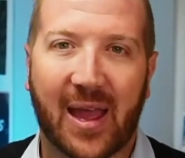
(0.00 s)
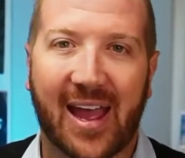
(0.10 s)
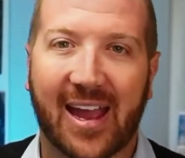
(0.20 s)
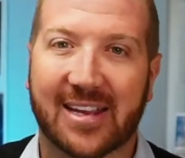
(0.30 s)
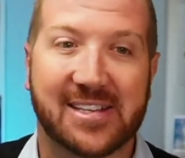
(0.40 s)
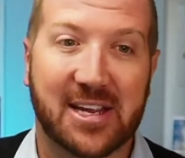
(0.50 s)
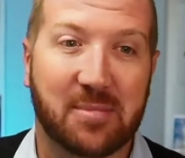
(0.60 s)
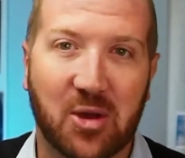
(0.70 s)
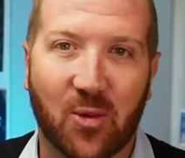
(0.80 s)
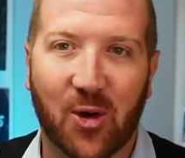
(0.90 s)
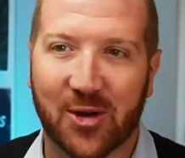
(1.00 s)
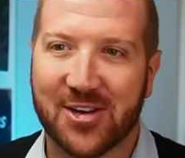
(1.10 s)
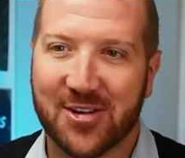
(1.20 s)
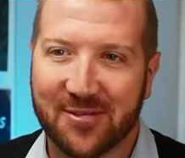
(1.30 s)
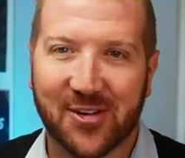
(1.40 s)
academia world in
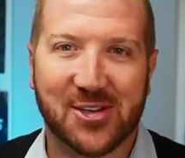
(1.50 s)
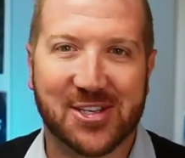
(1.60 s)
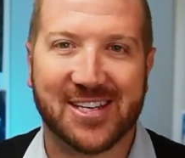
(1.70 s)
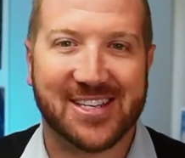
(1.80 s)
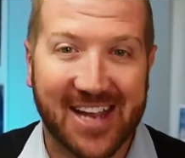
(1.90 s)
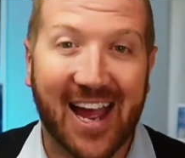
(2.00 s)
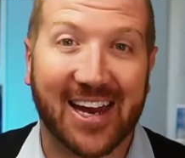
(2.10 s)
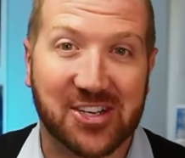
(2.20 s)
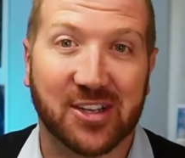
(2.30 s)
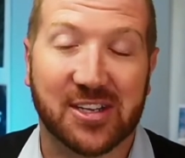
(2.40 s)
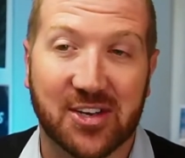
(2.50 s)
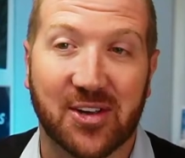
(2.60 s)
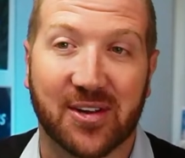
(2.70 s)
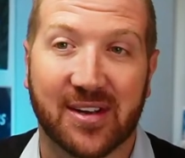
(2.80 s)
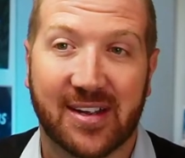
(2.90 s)
universities to actually
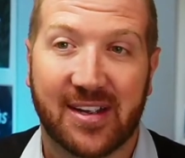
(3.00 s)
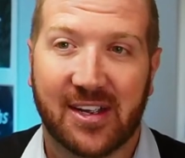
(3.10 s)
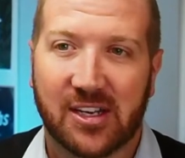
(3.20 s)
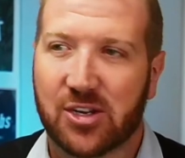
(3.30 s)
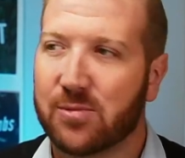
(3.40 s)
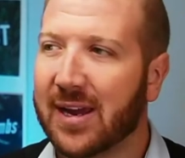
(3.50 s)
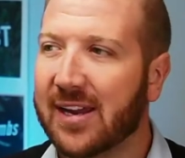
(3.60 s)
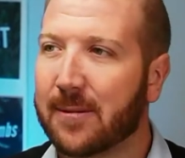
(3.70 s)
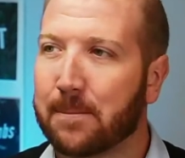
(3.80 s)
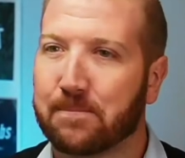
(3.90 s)
turn, to make